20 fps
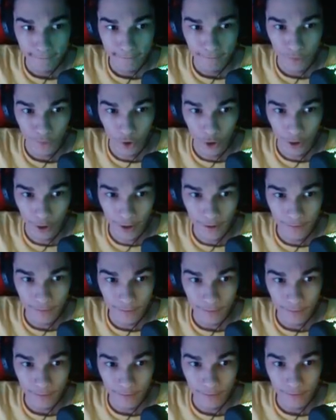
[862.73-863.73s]
Alright.
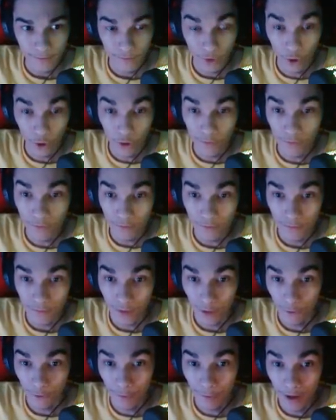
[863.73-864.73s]
Oh,
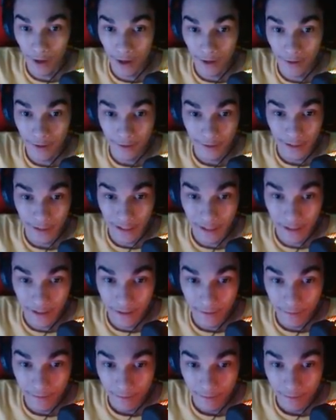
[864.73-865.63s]
never mind. He didn't.